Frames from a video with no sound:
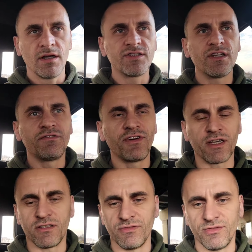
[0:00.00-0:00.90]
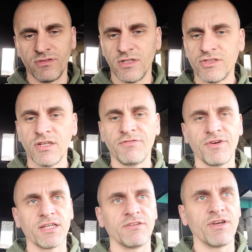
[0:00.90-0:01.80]
It's ineffective. It's
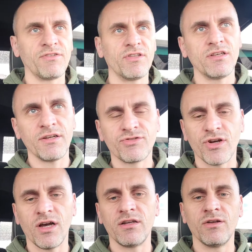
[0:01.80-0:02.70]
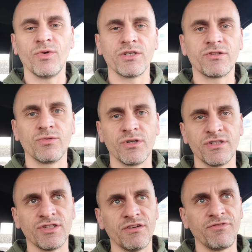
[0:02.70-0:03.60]
ineffective. Everything they've tried in the Western world
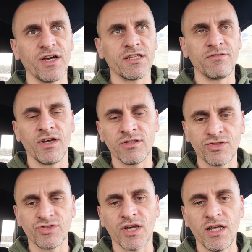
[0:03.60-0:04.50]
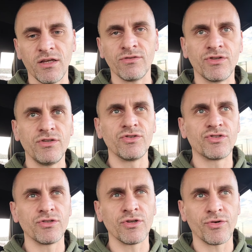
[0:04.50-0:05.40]
is ineffective, and society continues
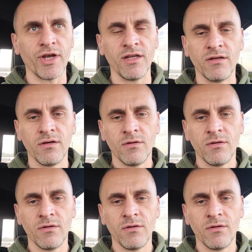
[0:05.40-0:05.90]
to degrade.